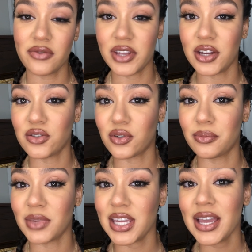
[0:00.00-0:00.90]
videos from
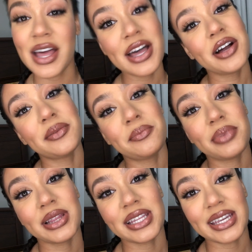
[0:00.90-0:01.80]
me,
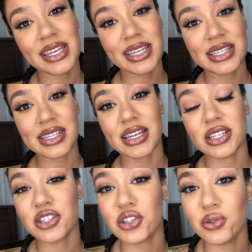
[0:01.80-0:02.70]
please
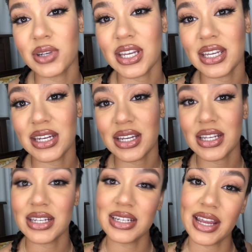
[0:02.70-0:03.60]
tune in
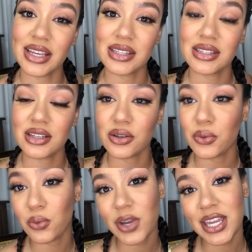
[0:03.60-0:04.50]
next
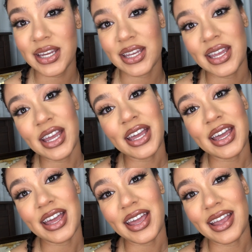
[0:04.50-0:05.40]
week.
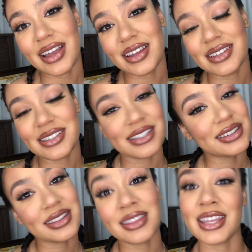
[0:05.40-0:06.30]
And
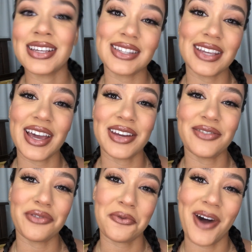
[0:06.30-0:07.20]
thanks again
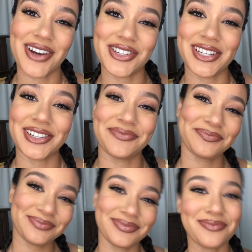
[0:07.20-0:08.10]
for watching.
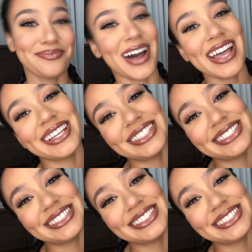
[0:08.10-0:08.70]
Bye.